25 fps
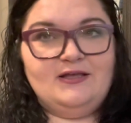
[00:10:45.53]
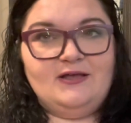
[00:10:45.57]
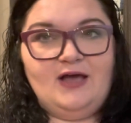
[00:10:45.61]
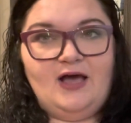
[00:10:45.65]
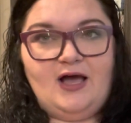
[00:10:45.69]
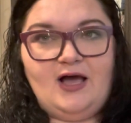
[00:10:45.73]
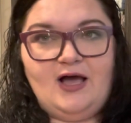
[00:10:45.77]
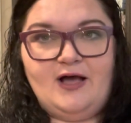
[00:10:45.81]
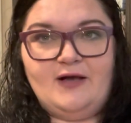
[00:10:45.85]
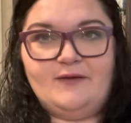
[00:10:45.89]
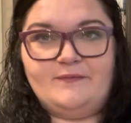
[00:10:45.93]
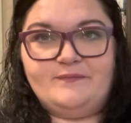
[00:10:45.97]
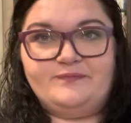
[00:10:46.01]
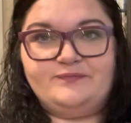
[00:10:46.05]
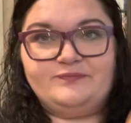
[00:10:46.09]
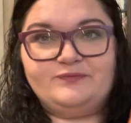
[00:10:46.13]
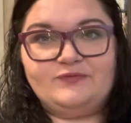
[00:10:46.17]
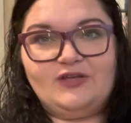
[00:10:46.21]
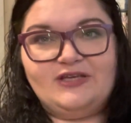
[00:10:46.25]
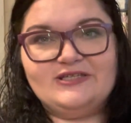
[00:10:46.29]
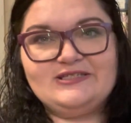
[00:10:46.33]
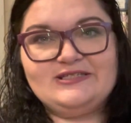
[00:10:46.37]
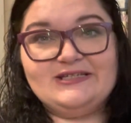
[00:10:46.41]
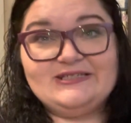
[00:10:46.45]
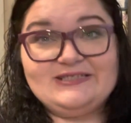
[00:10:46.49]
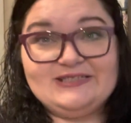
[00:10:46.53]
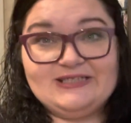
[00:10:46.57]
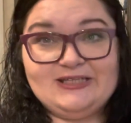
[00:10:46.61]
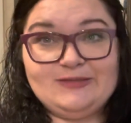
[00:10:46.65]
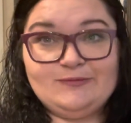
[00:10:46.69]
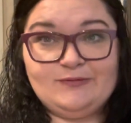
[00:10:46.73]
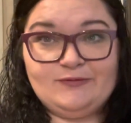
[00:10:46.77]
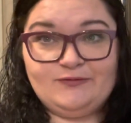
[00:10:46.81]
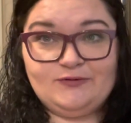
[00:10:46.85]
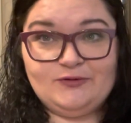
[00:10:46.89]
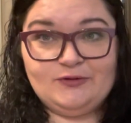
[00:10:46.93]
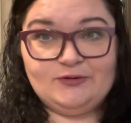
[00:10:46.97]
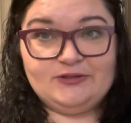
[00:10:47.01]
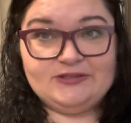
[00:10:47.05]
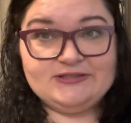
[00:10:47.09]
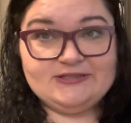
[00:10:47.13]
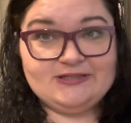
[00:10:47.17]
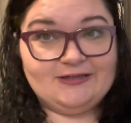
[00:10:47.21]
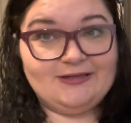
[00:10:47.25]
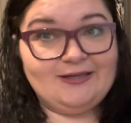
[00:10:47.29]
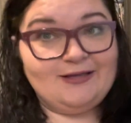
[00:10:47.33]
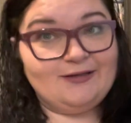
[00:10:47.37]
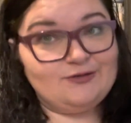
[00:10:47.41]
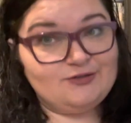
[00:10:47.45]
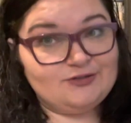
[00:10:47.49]
Um, Because I like to keep a few lids
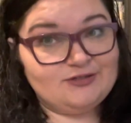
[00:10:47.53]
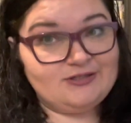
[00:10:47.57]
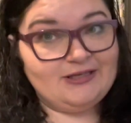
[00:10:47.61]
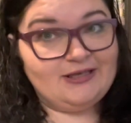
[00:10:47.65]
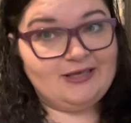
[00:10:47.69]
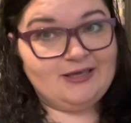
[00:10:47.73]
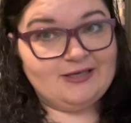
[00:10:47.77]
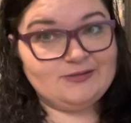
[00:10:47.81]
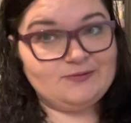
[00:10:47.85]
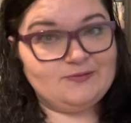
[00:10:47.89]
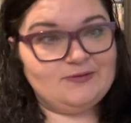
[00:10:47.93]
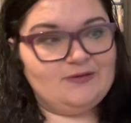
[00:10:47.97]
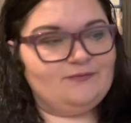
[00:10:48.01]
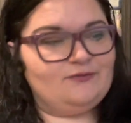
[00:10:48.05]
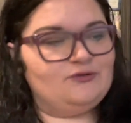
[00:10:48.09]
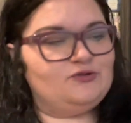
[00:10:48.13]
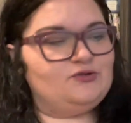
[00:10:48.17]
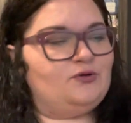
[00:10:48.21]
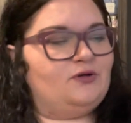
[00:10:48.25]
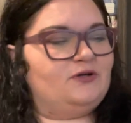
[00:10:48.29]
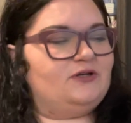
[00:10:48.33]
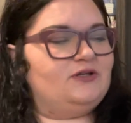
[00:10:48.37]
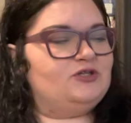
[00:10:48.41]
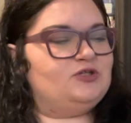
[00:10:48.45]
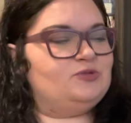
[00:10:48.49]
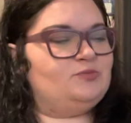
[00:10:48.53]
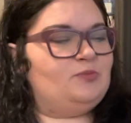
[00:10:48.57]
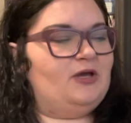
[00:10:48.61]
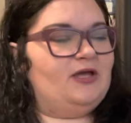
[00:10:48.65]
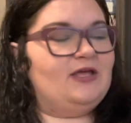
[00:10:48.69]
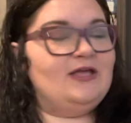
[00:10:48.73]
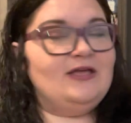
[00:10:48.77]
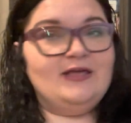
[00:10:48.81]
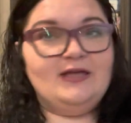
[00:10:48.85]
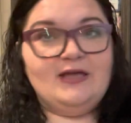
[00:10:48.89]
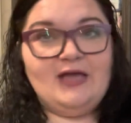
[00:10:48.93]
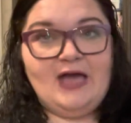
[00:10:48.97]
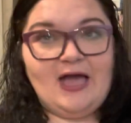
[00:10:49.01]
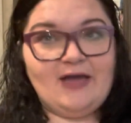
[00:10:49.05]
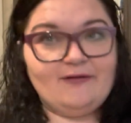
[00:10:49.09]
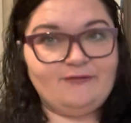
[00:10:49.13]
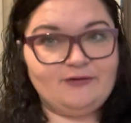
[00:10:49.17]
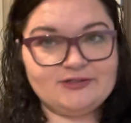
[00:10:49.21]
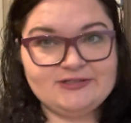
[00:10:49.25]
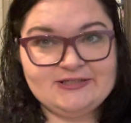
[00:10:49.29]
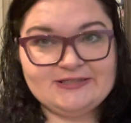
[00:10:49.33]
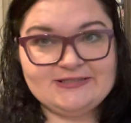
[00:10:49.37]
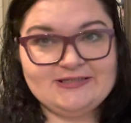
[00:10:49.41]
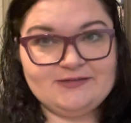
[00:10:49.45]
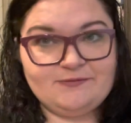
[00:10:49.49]
on hand just in case we have a shortage. But ever
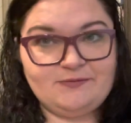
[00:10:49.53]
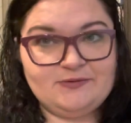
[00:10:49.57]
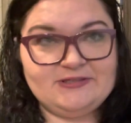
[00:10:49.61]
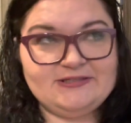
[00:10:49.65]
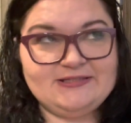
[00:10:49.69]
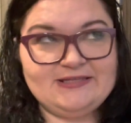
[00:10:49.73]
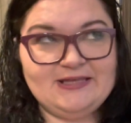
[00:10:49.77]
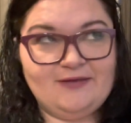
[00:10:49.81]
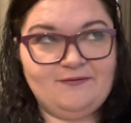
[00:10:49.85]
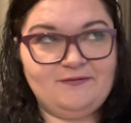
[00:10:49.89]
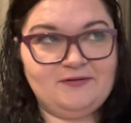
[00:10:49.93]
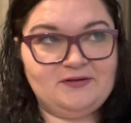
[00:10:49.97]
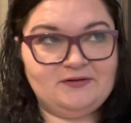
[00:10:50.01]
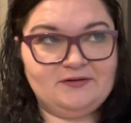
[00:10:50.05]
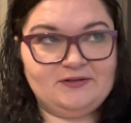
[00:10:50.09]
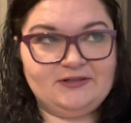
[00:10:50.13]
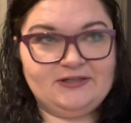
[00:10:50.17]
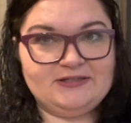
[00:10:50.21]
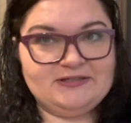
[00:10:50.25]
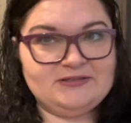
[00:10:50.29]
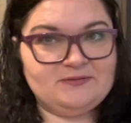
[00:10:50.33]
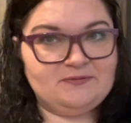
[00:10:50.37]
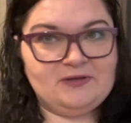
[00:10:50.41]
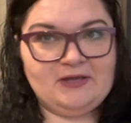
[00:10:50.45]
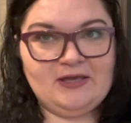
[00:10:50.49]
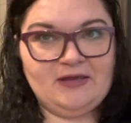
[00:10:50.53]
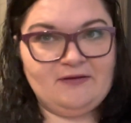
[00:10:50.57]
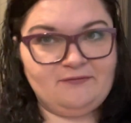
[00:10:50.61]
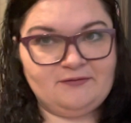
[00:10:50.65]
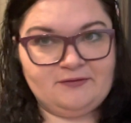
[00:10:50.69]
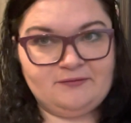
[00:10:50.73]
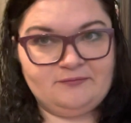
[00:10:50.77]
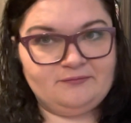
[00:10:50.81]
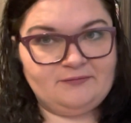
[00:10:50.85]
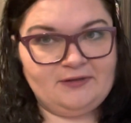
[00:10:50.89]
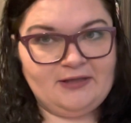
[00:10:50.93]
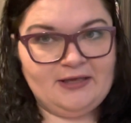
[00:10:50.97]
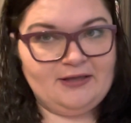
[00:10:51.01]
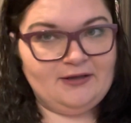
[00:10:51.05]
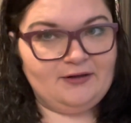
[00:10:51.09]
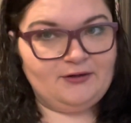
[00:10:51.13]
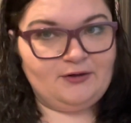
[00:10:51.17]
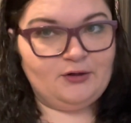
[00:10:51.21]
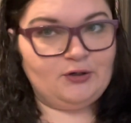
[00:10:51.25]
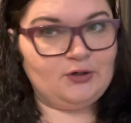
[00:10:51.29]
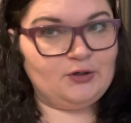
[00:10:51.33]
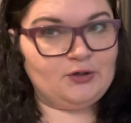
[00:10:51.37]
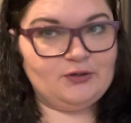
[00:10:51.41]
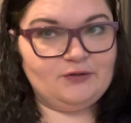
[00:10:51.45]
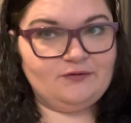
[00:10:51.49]
since I've been saving lids, we haven't ha
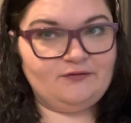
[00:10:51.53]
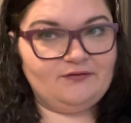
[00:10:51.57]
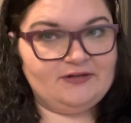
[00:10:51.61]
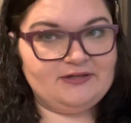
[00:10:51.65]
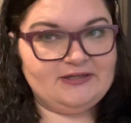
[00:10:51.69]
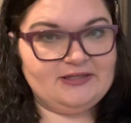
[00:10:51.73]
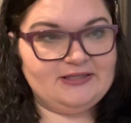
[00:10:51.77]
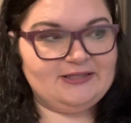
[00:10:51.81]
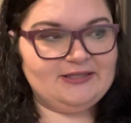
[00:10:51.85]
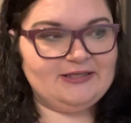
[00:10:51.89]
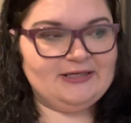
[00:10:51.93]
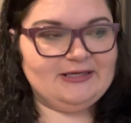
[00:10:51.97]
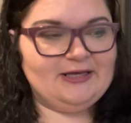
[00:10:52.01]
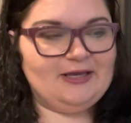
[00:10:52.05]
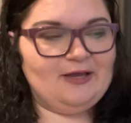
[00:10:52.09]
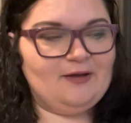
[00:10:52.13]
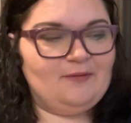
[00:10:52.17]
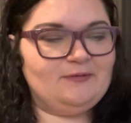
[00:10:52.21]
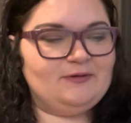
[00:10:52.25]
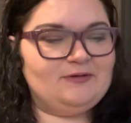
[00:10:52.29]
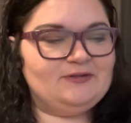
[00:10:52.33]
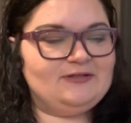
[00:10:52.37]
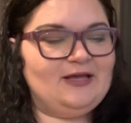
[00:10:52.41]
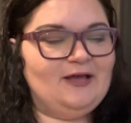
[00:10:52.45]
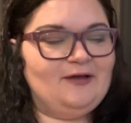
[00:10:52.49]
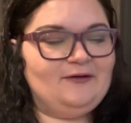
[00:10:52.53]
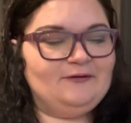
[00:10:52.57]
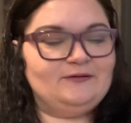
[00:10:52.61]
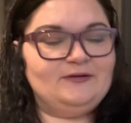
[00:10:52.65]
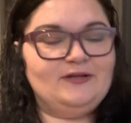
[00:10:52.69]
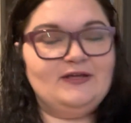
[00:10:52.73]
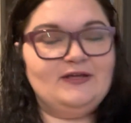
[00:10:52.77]
heard of anything coming down.